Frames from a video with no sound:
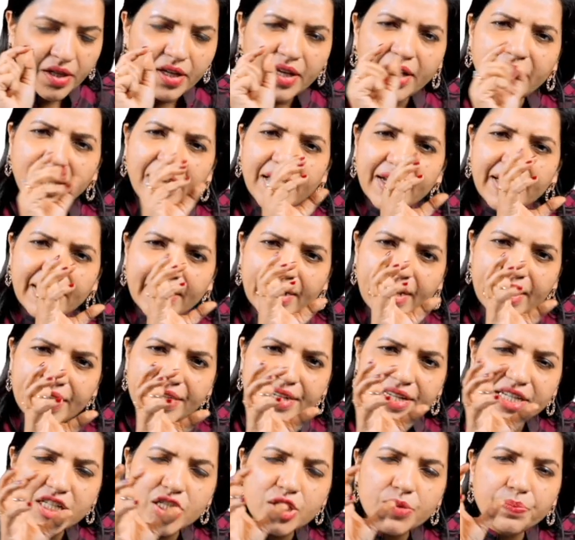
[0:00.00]
a
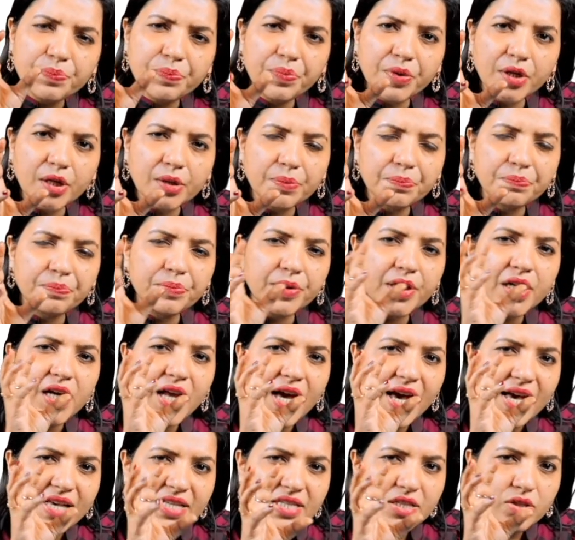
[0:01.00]
reddish purple
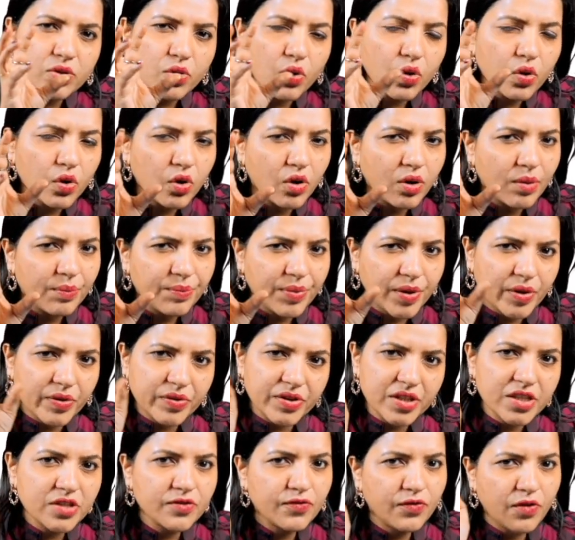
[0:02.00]
azo compound
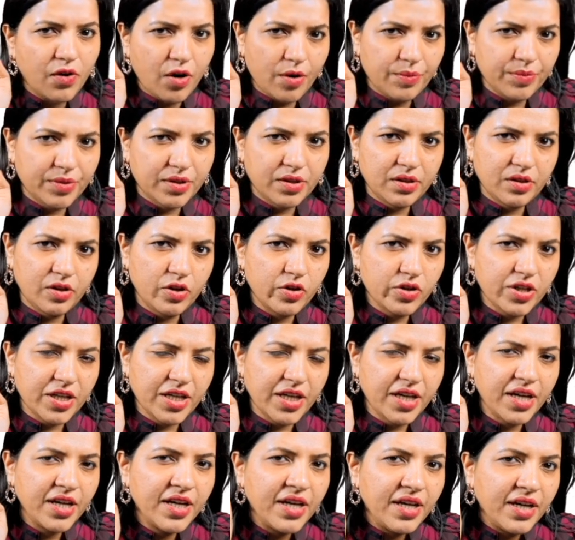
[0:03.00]
is formed.
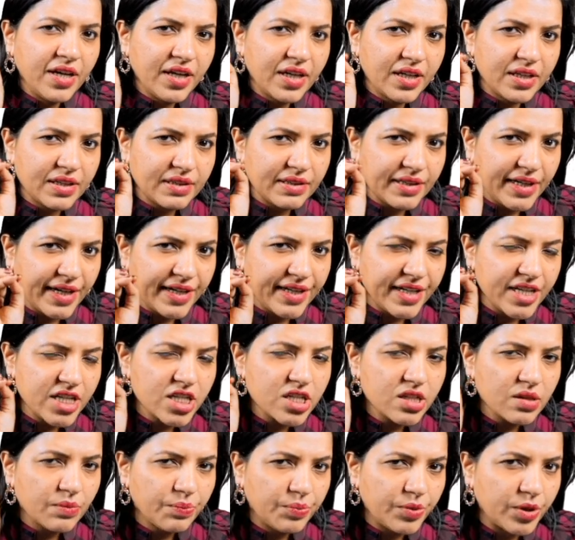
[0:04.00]
Okay, a
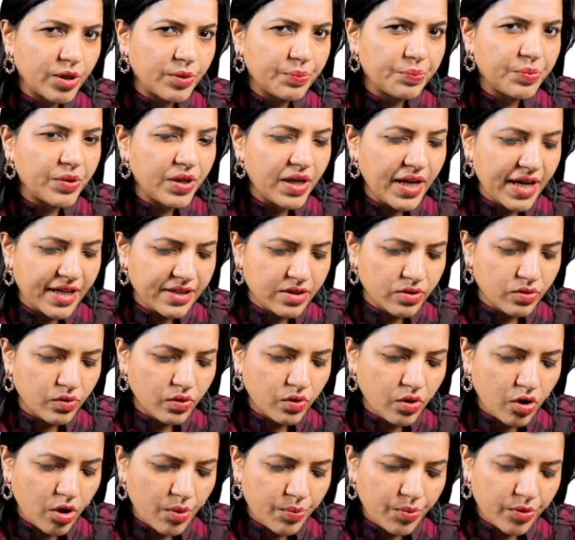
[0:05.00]
reddish purple azo
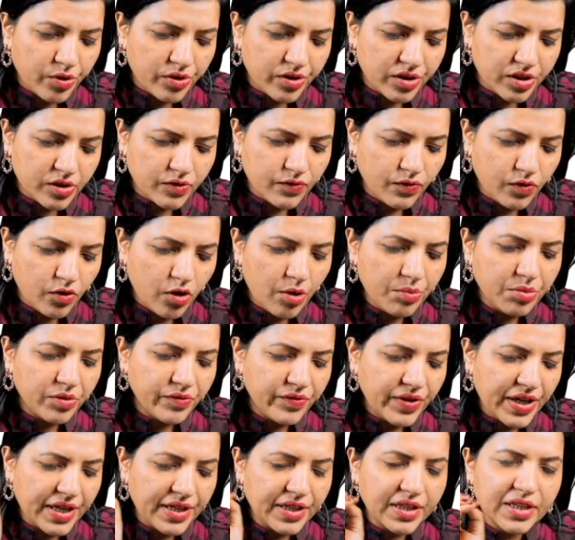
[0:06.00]
compound is formed
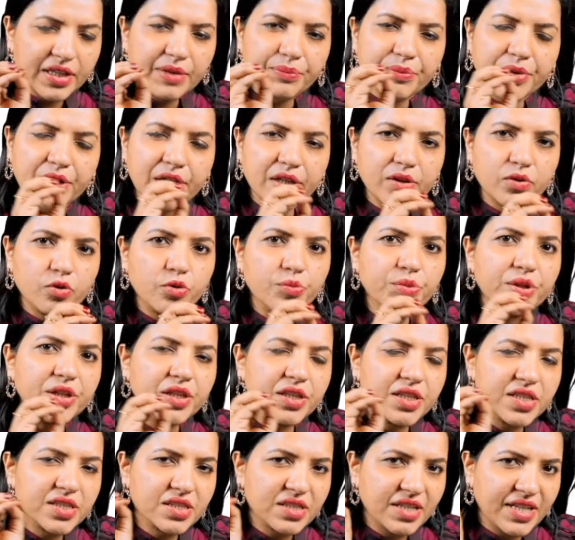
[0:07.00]
when bilirubin
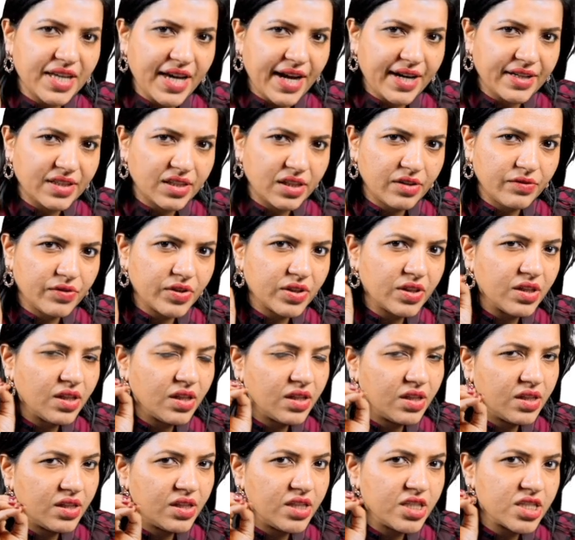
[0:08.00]
is reacting with the
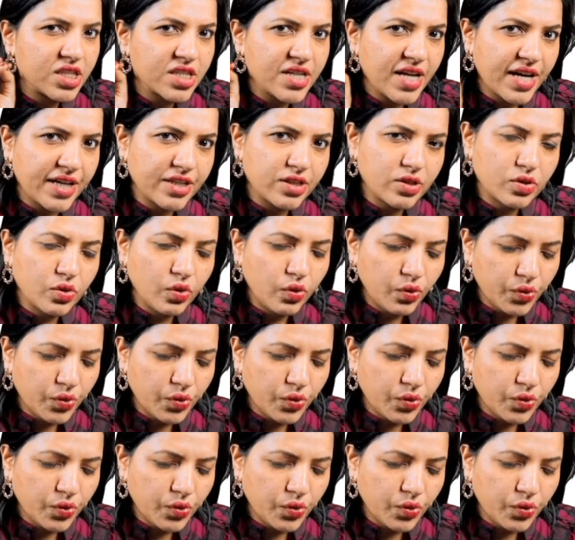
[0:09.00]
Ehrlich diazo